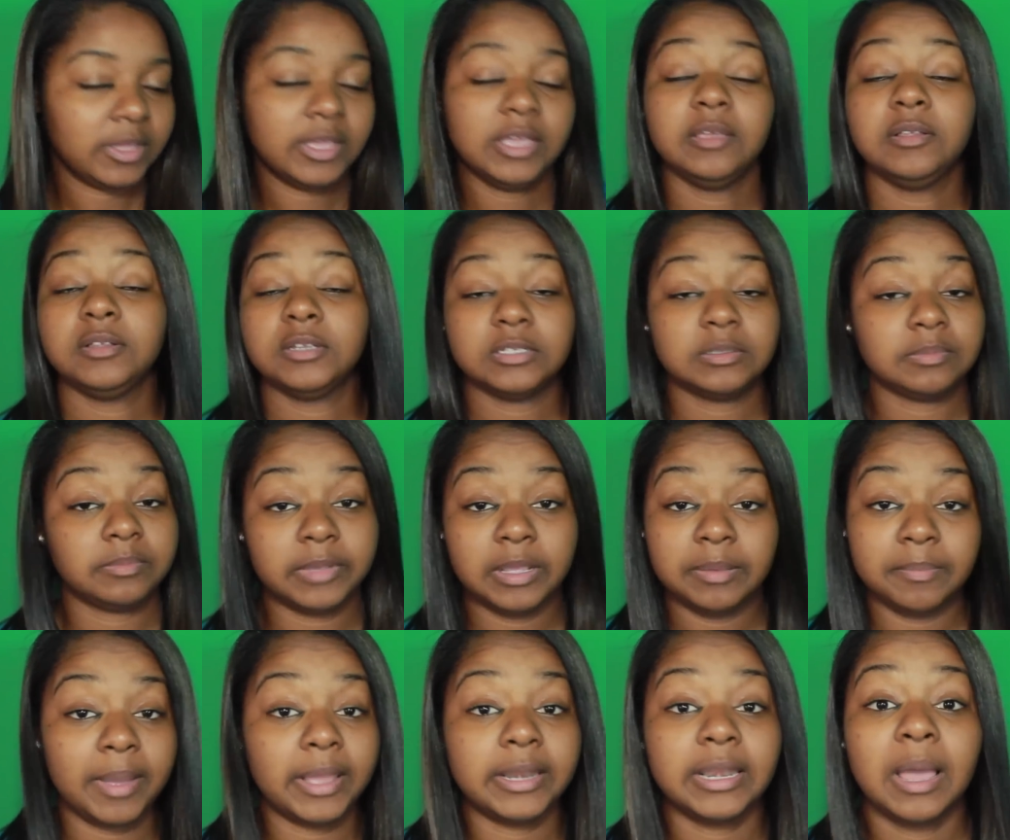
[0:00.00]

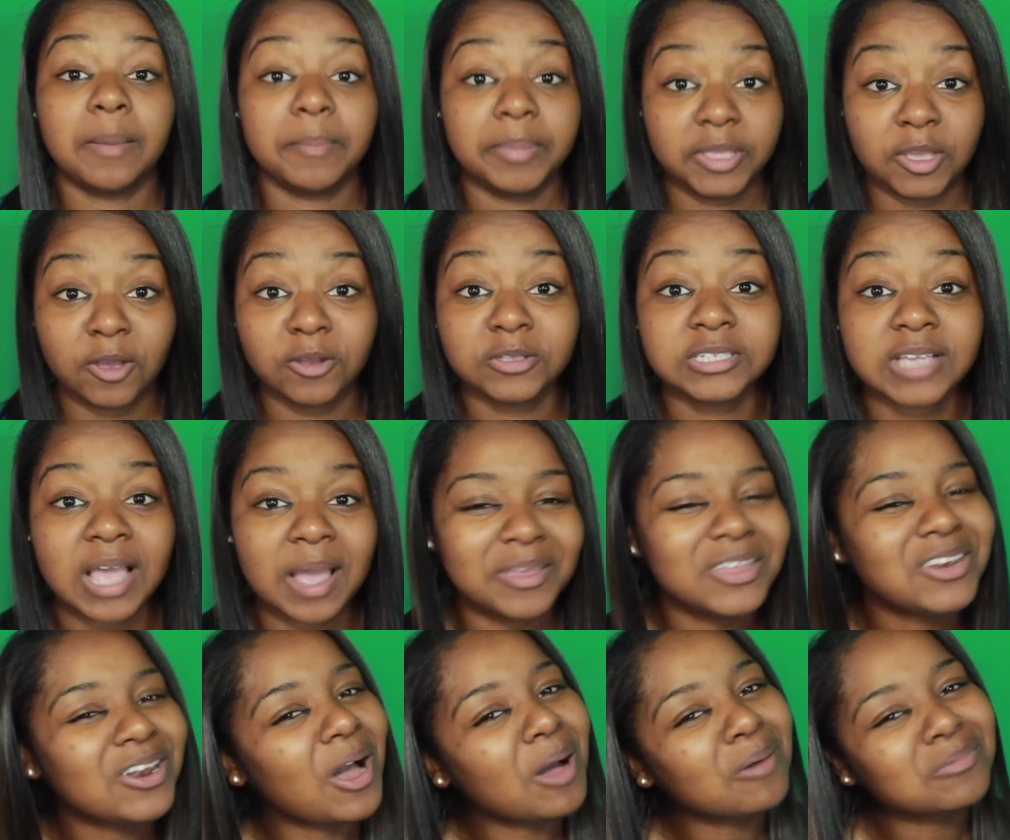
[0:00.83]
It might not be on time.
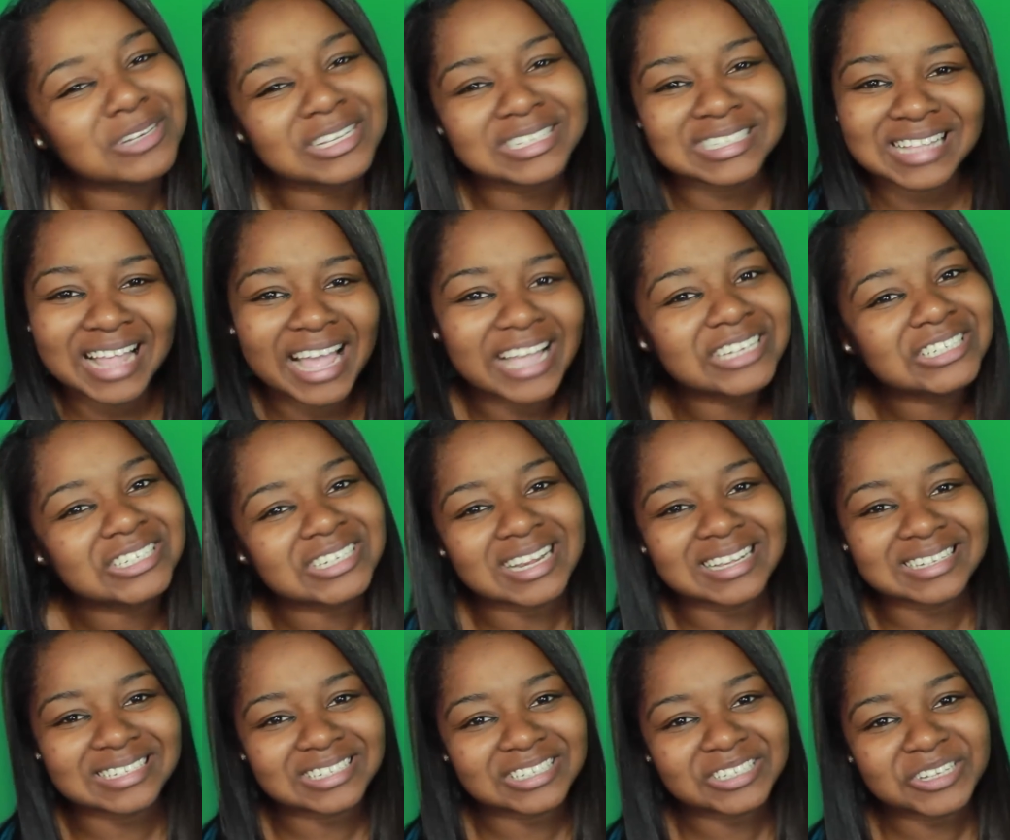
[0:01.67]
You know, I'm just like
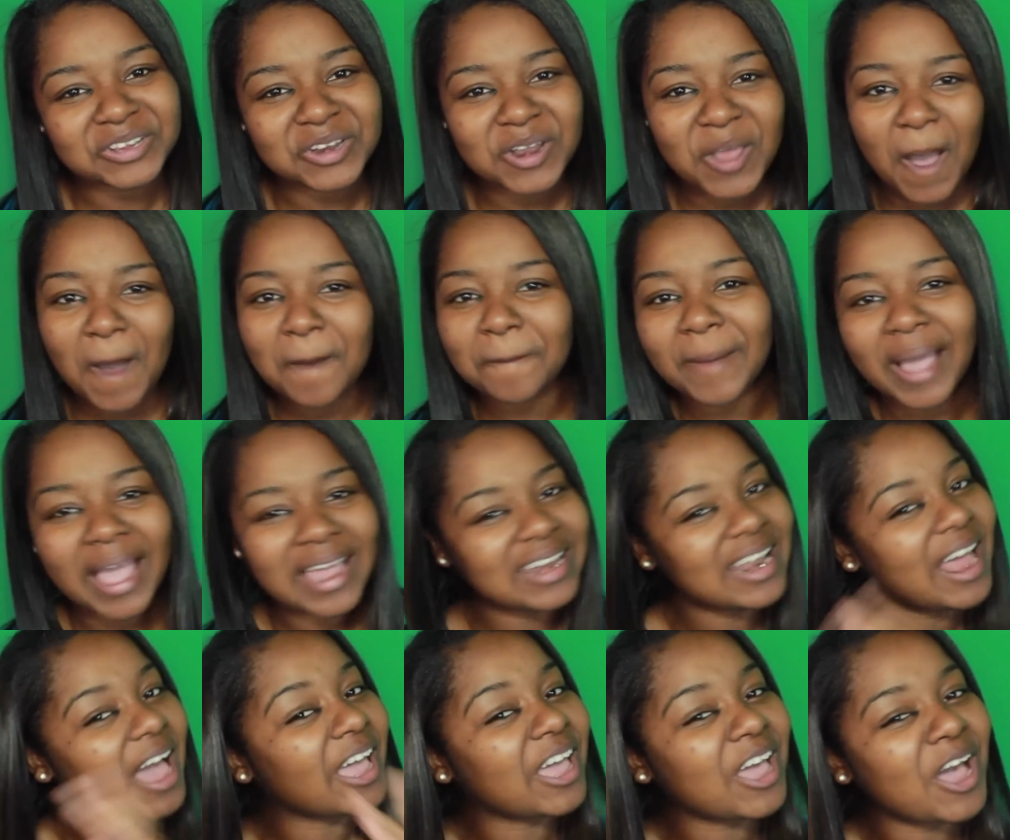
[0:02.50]
Jesus, you know,
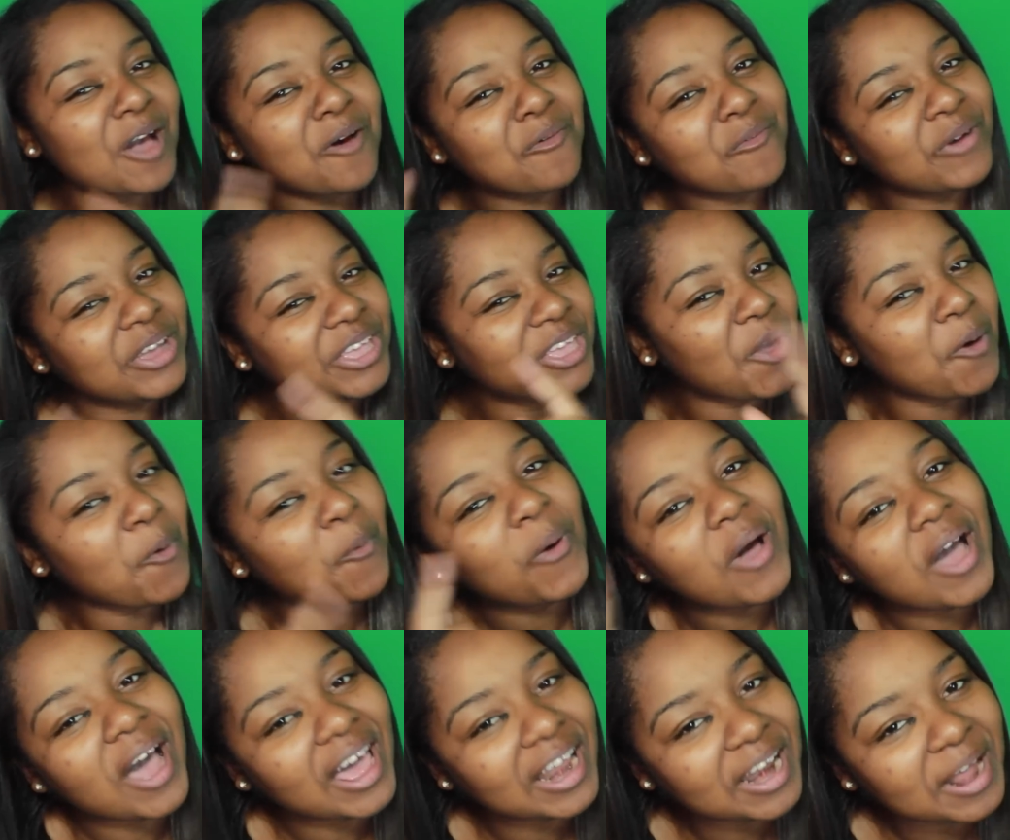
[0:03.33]
might not come when you
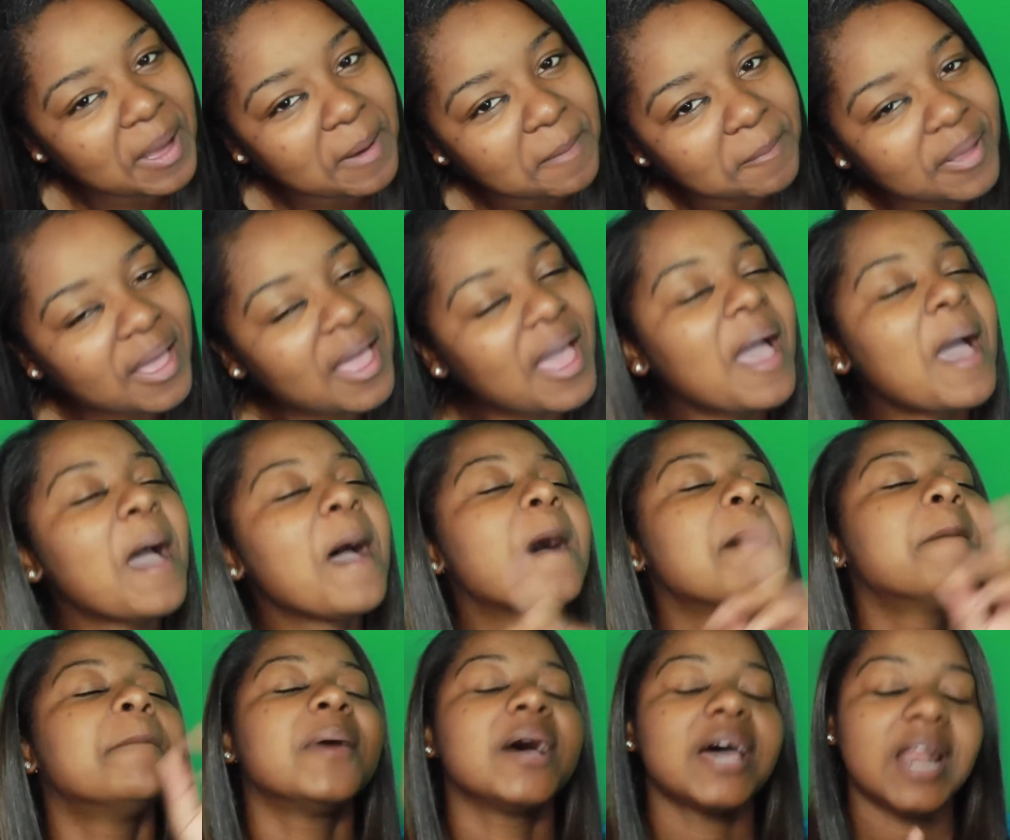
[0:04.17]
want them,
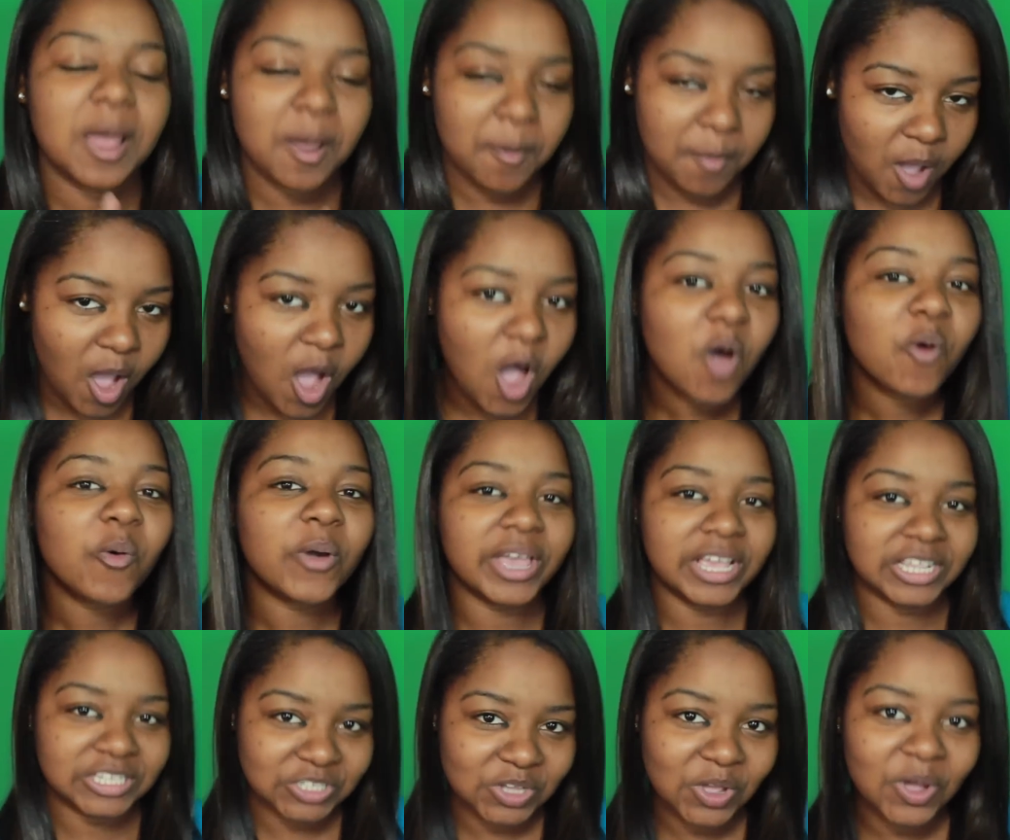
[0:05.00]
but I'm
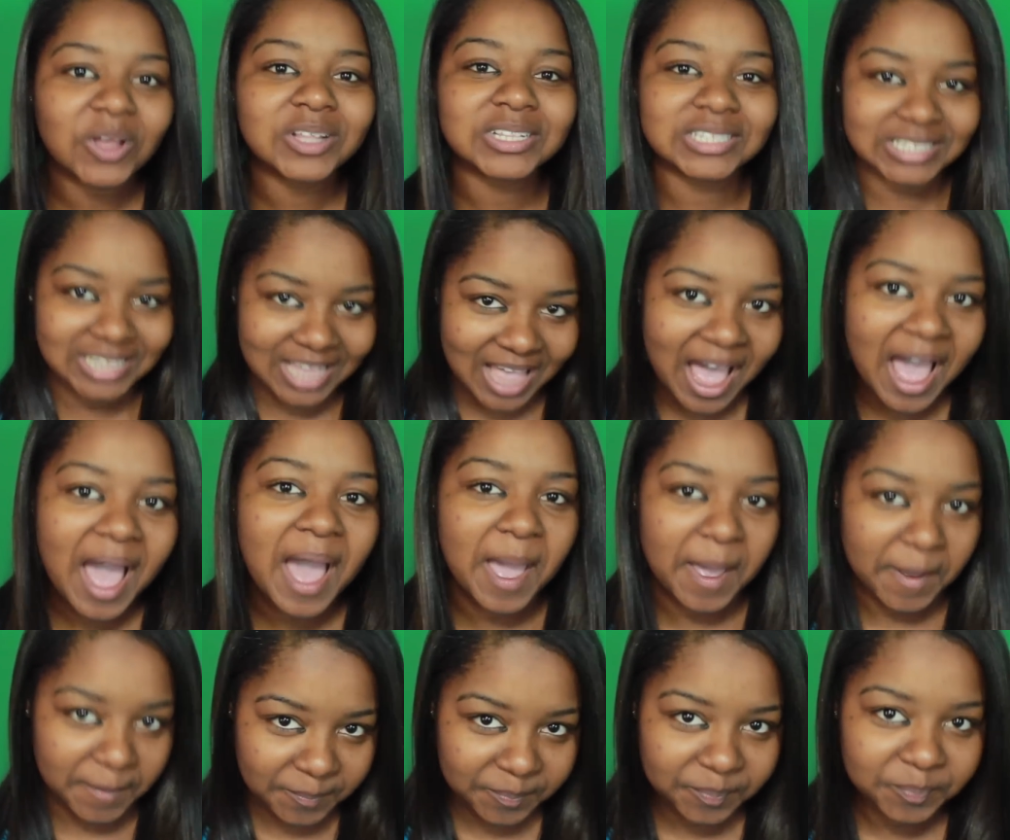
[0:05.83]
always on
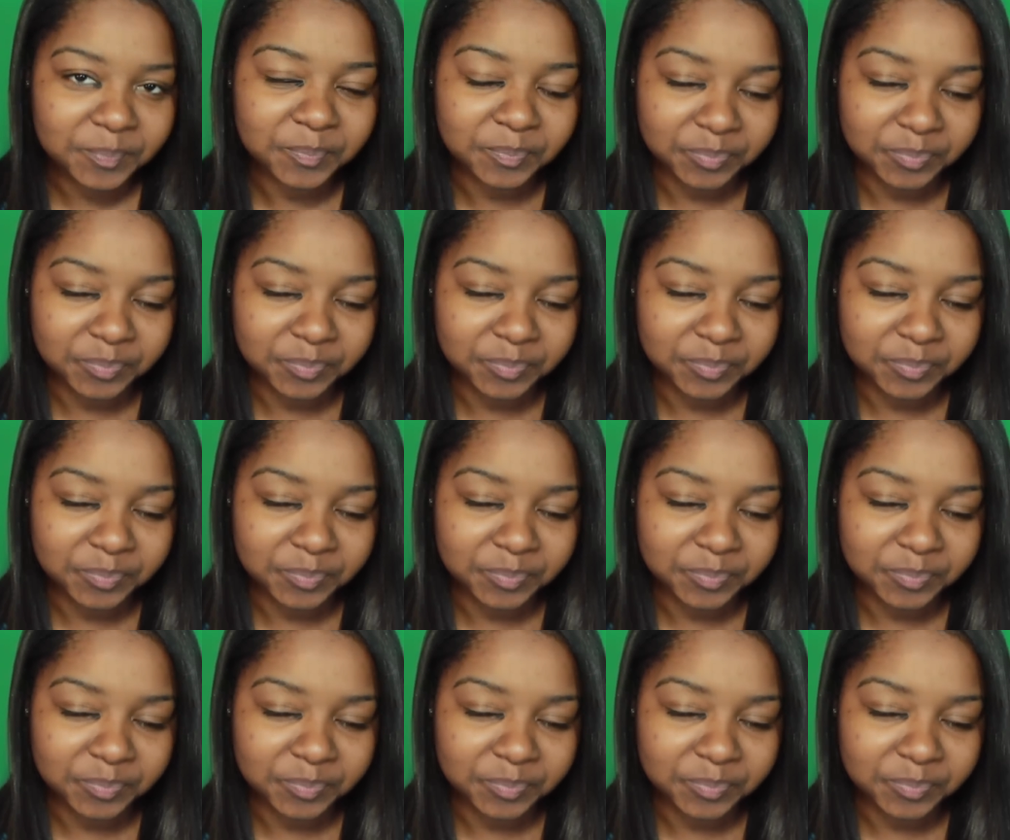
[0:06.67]
time.